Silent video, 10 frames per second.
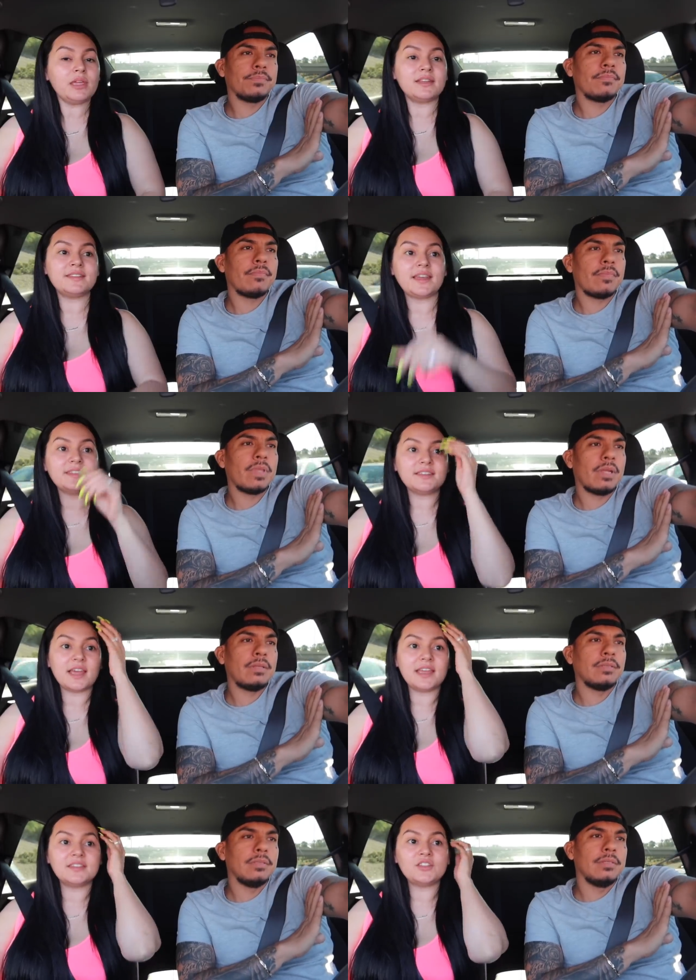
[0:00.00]
Speaker 1: me in a size
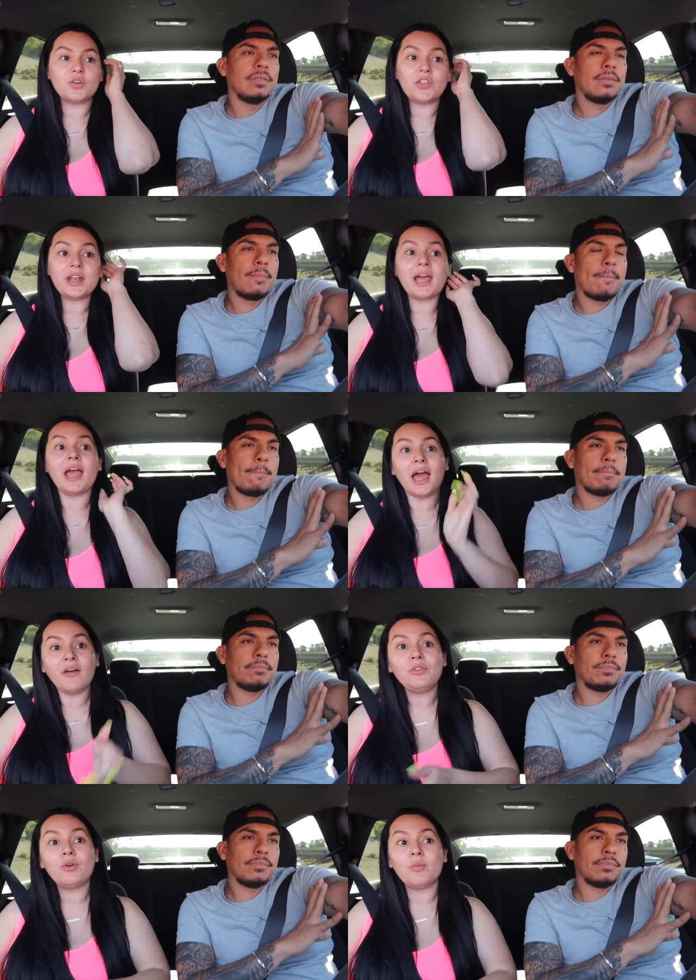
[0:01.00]
9 so then I
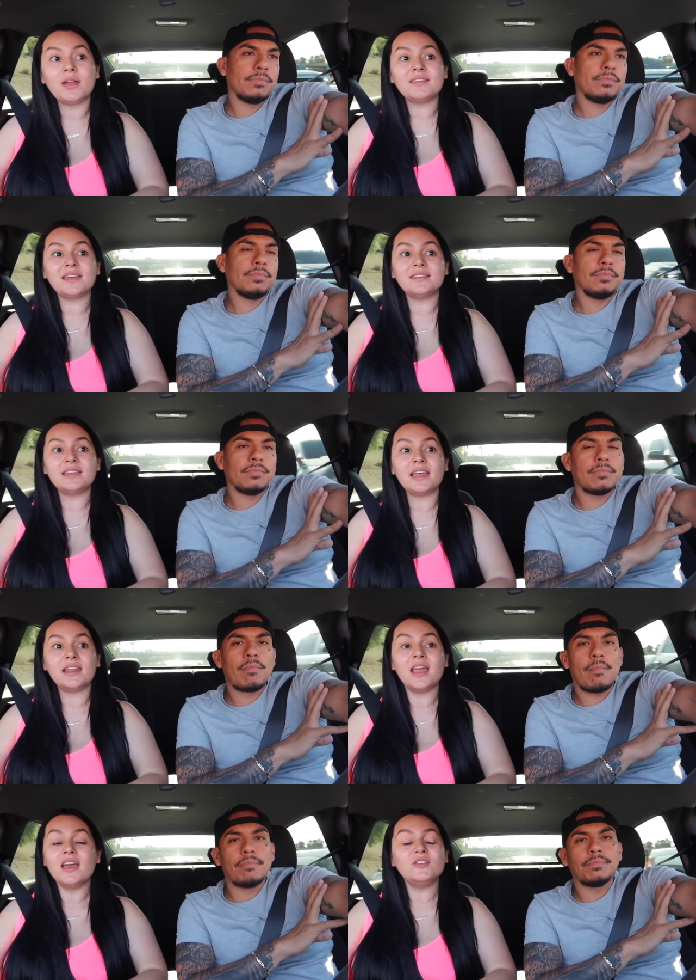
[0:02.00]
have to go by size
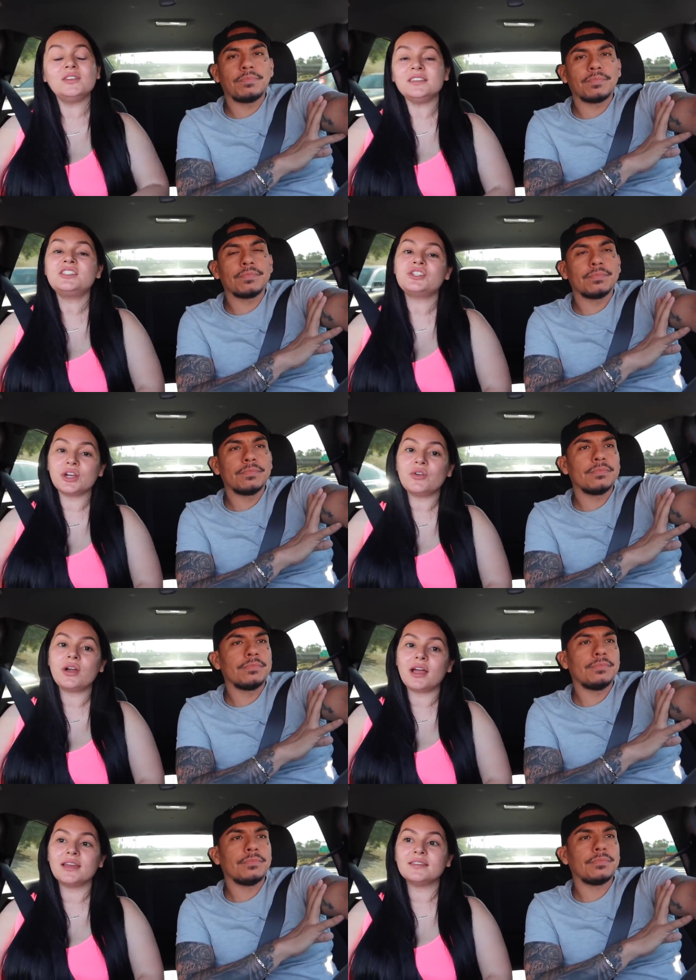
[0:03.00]
10 so it's a struggle
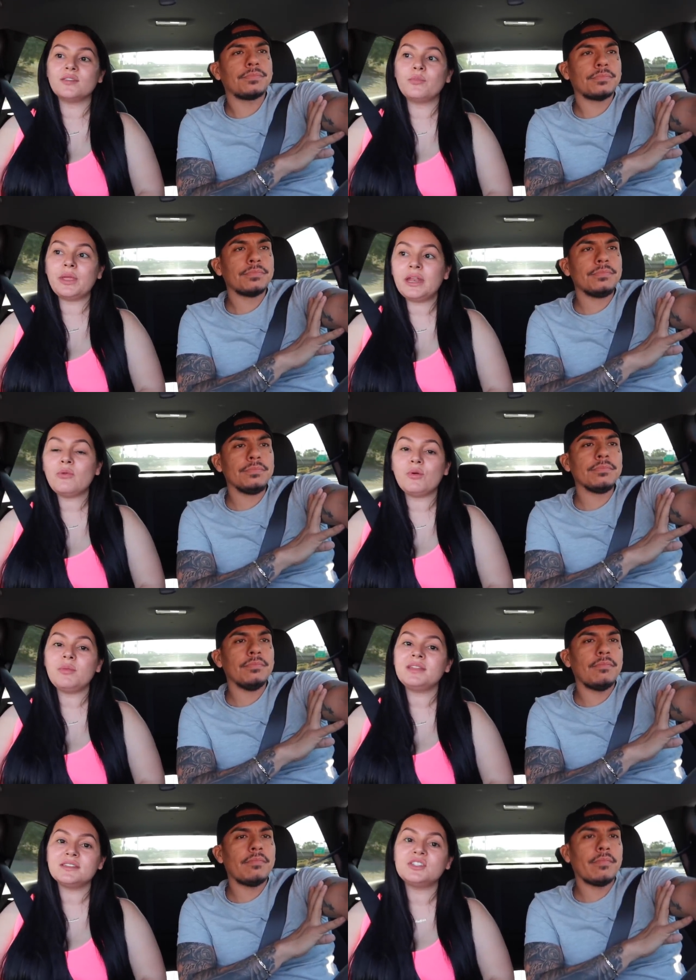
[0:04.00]
guys being a
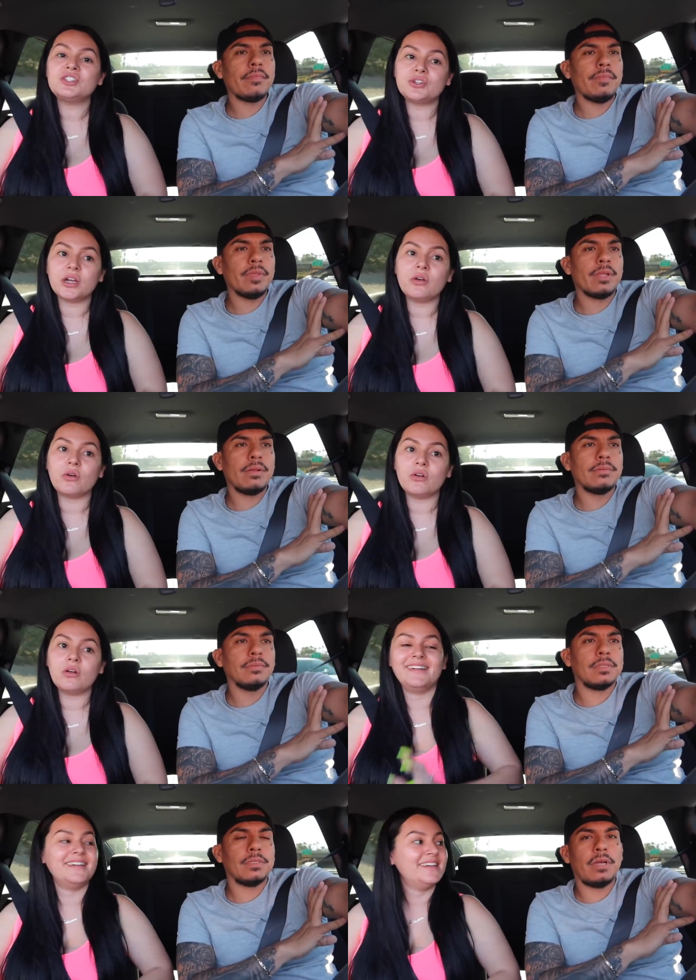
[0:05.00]
woman is a struggle
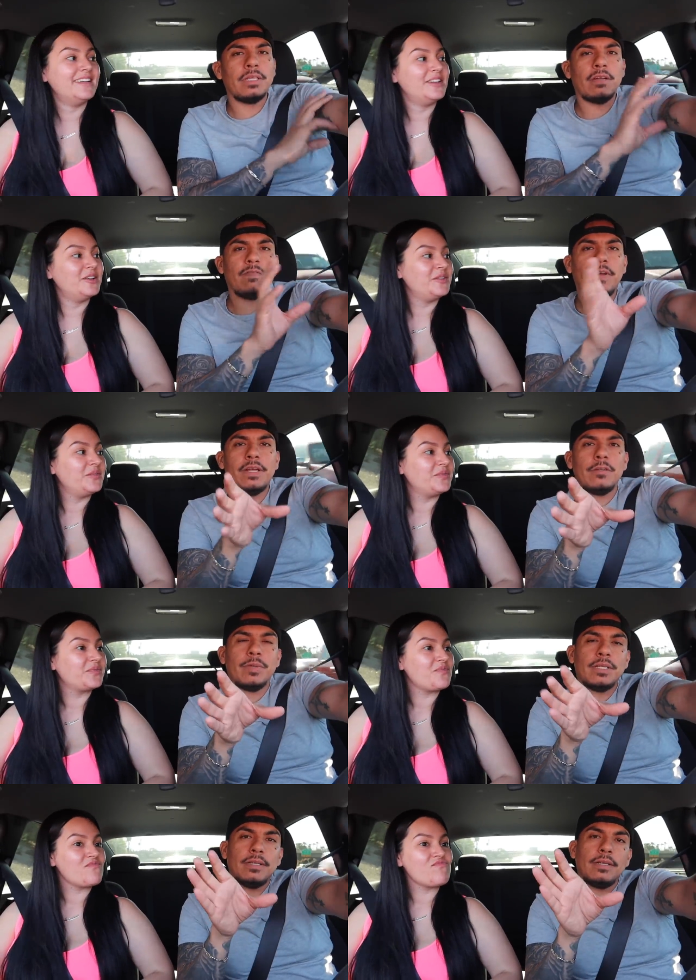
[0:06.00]
Speaker 2: so I ended up finding
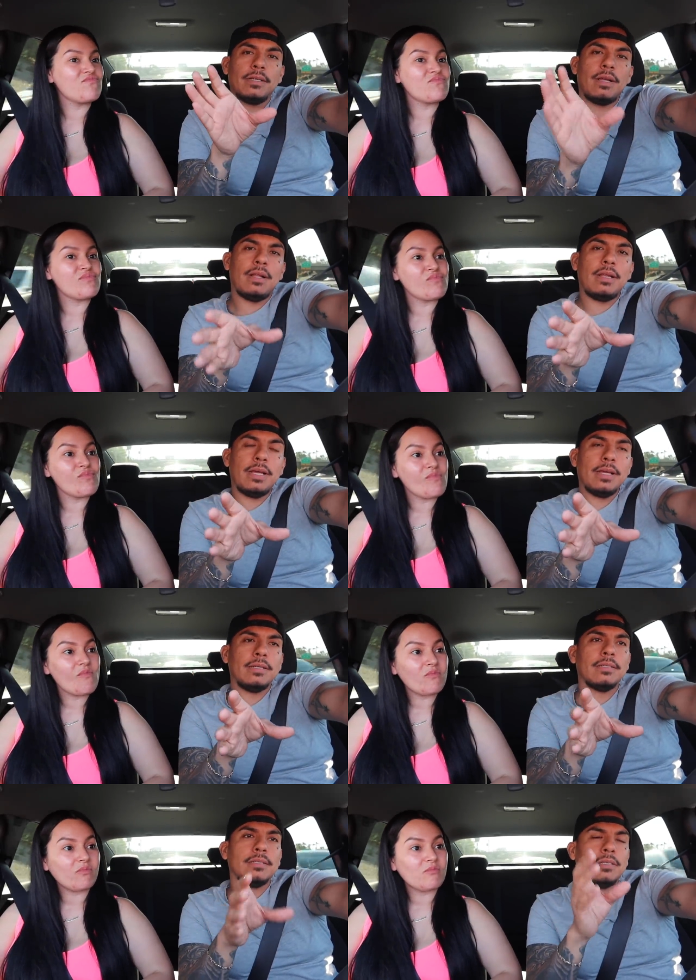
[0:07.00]
them in the
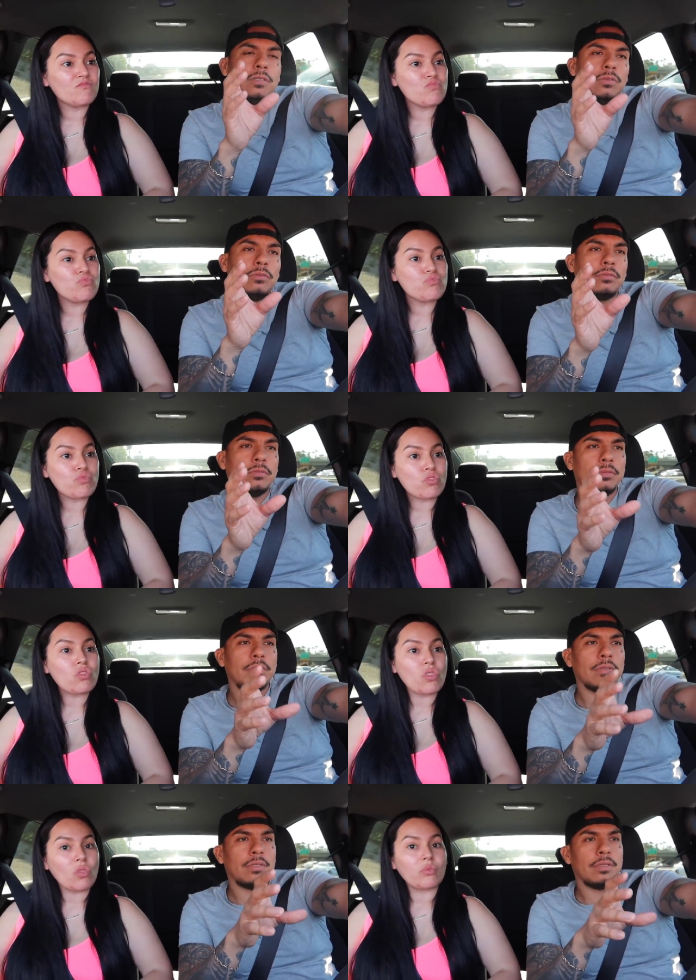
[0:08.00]
online so
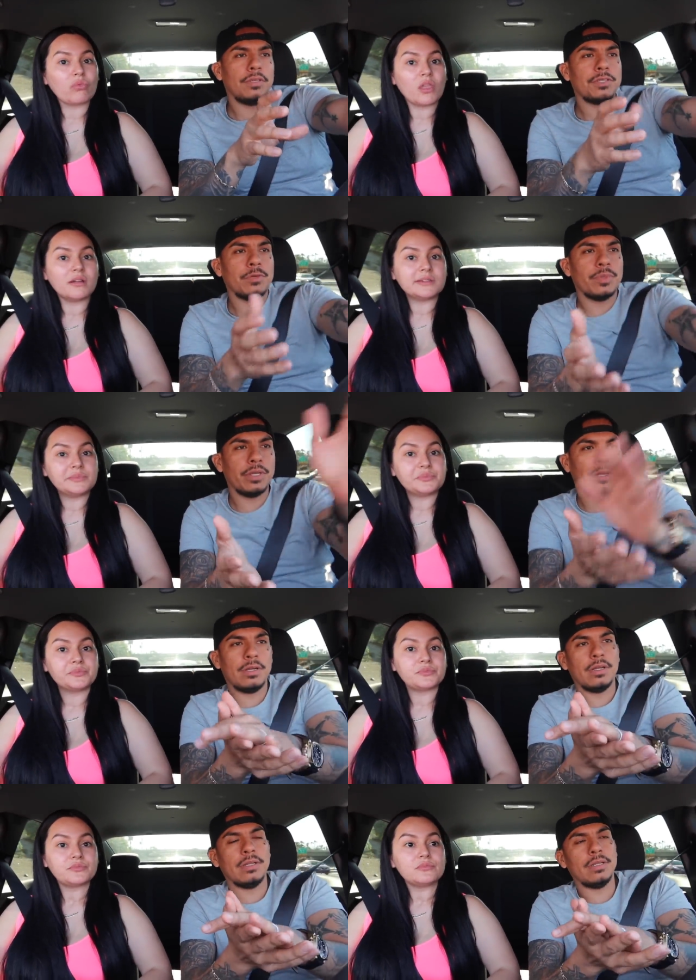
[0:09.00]
they should be here
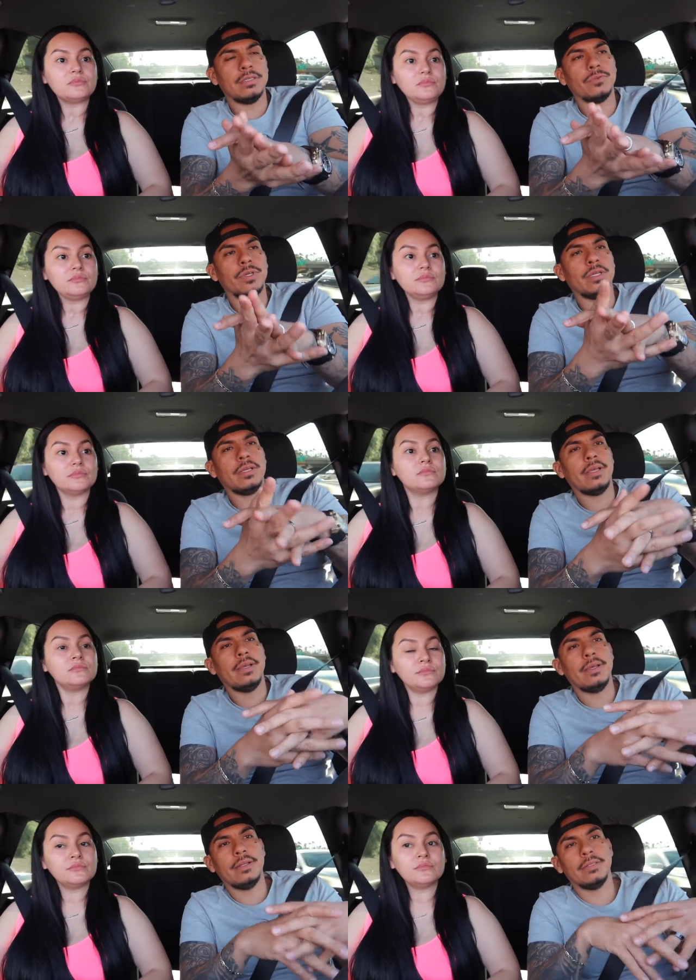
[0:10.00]
this week,
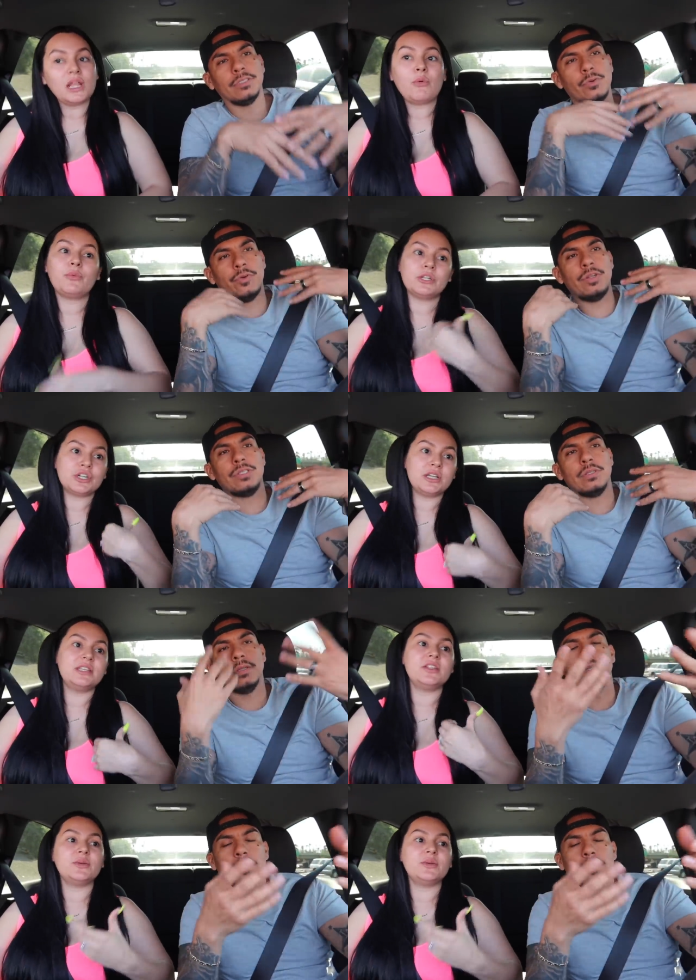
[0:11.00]
and, mm-hmm. and we're returning the